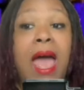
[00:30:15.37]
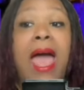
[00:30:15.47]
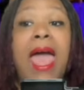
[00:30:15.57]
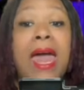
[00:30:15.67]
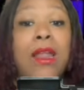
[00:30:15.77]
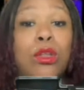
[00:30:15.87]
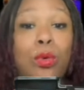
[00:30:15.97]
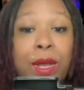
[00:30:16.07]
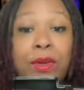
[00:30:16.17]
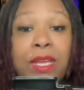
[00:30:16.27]
I had a
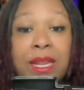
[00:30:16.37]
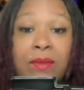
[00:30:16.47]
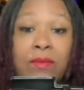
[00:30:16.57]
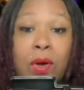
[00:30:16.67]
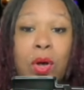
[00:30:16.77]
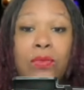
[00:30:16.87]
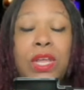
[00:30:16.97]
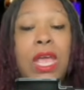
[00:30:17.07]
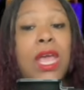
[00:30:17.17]
lawyer get involved